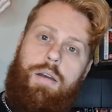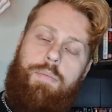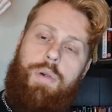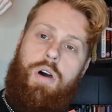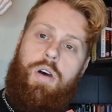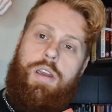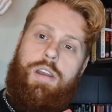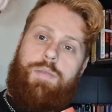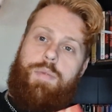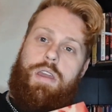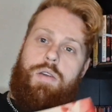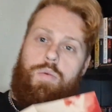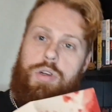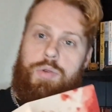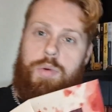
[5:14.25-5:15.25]
behind me,
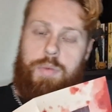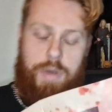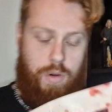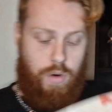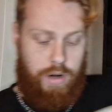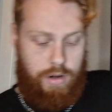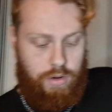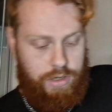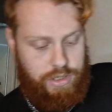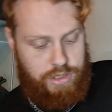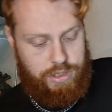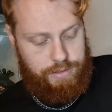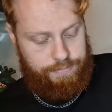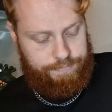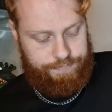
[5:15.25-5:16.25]
which would be quite
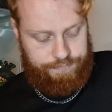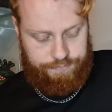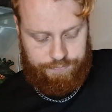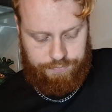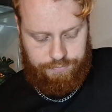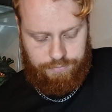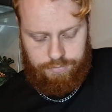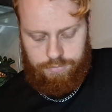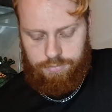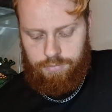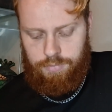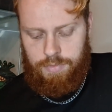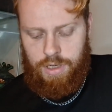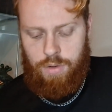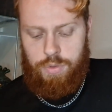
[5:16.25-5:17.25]
nice.
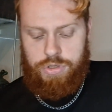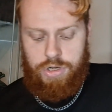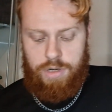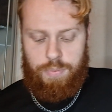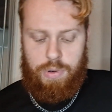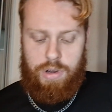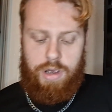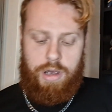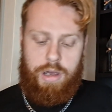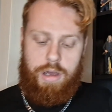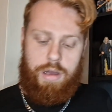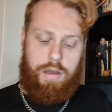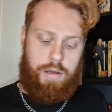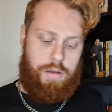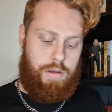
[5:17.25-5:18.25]
I was going to put
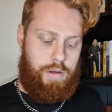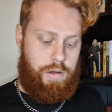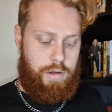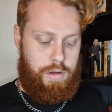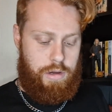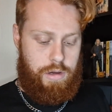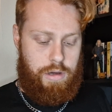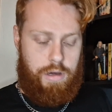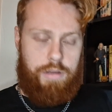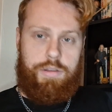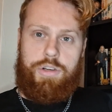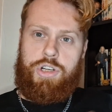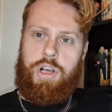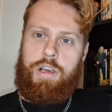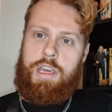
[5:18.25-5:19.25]
the
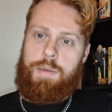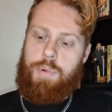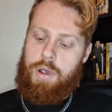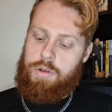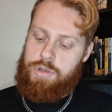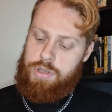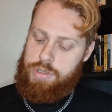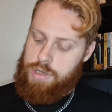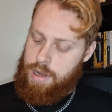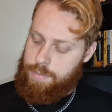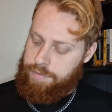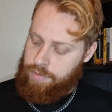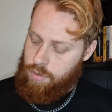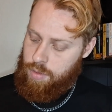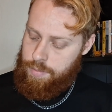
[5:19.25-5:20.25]
Chucky posters up
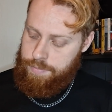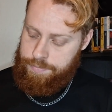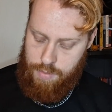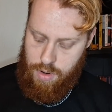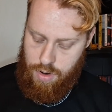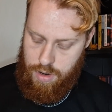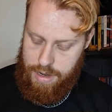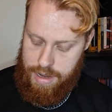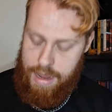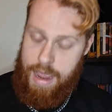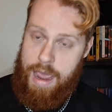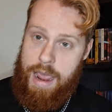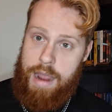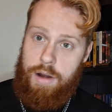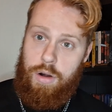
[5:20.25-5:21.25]
from my
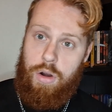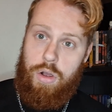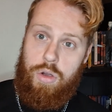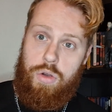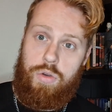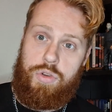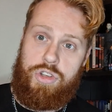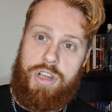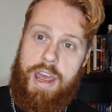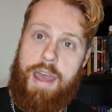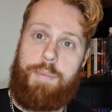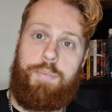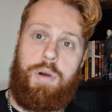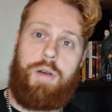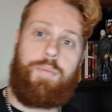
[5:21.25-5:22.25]
Arrow
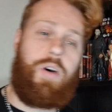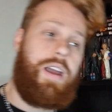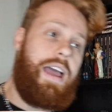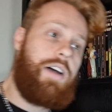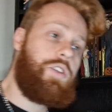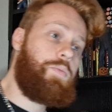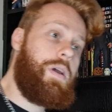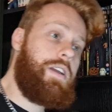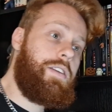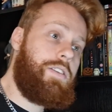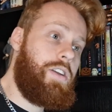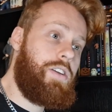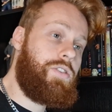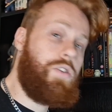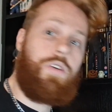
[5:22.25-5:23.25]
set, but my housemate
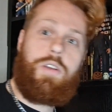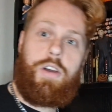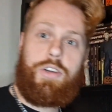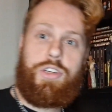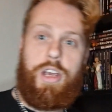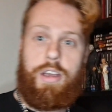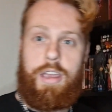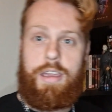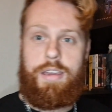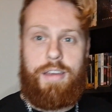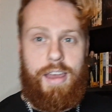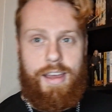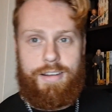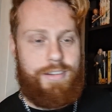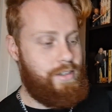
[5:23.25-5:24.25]
does not like Chucky,
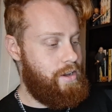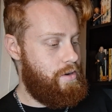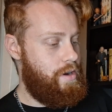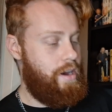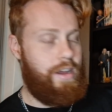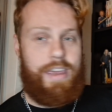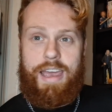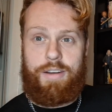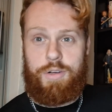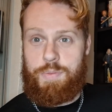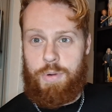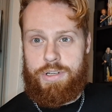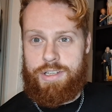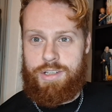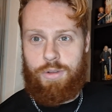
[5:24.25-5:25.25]
and so I cannot
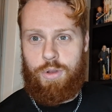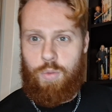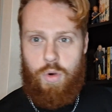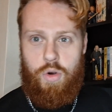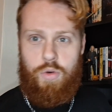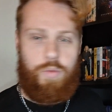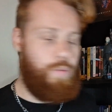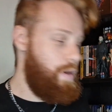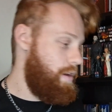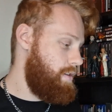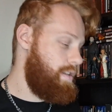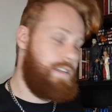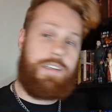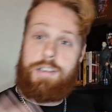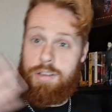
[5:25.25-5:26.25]
put it on the wall because
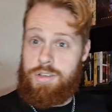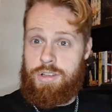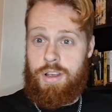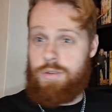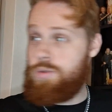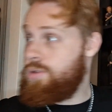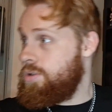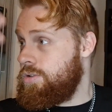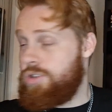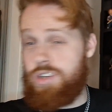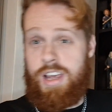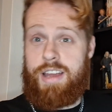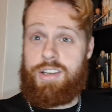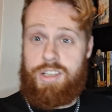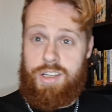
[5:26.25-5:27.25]
this is a social
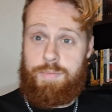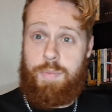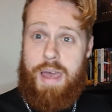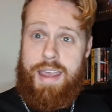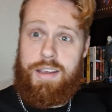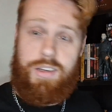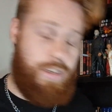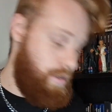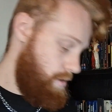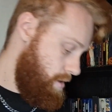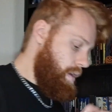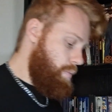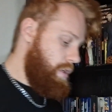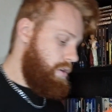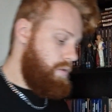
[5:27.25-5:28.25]
shared space.
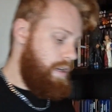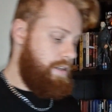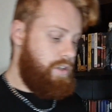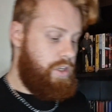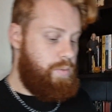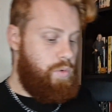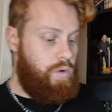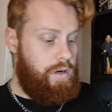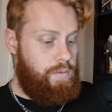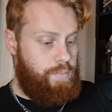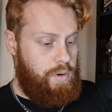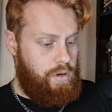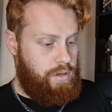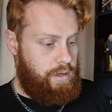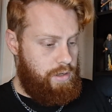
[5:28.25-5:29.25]
And we do get a small little
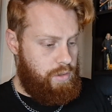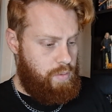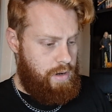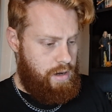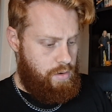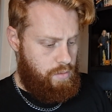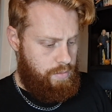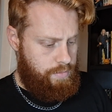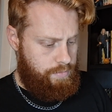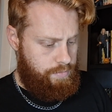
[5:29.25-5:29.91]
booklet as well,